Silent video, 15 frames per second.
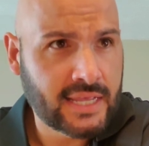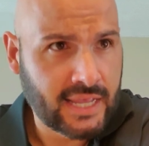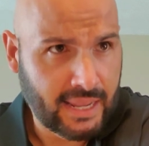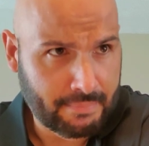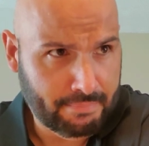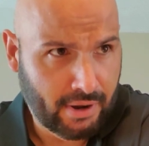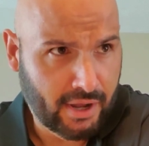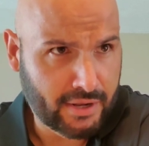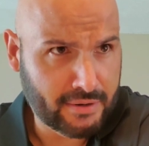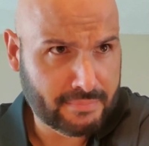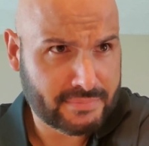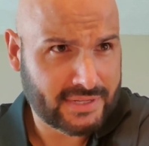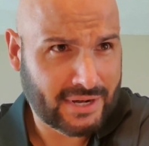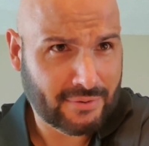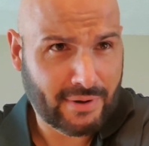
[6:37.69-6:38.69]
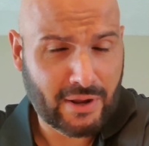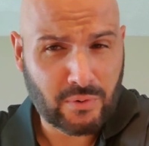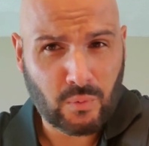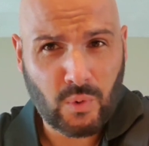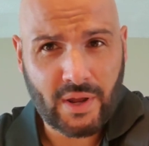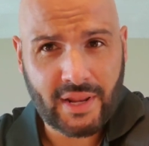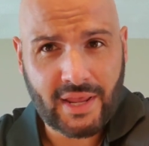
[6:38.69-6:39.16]
It bottomed at
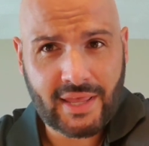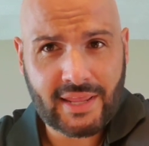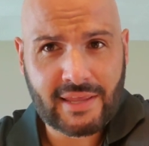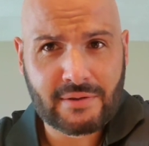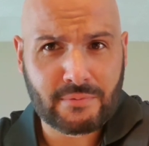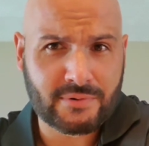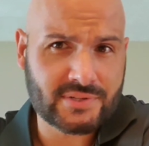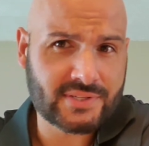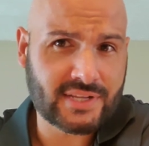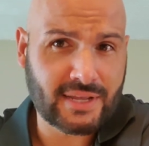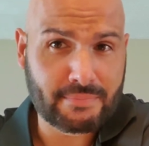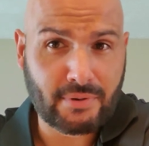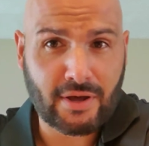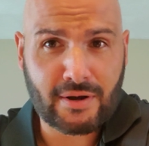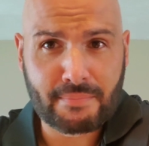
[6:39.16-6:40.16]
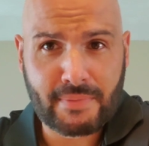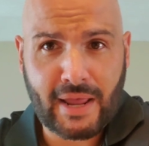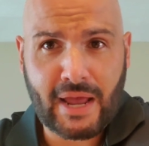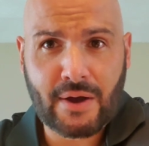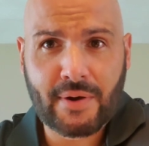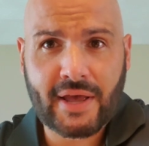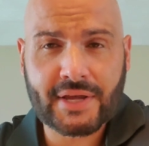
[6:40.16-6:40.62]
around $180. We're seeing it bottom
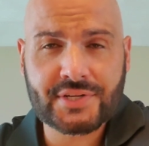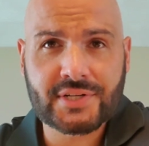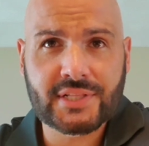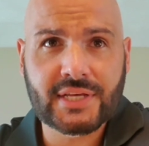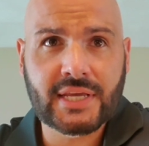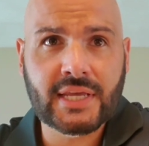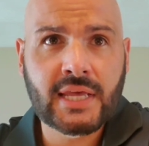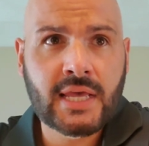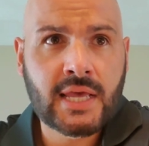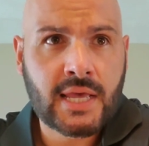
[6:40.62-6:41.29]
now, actually.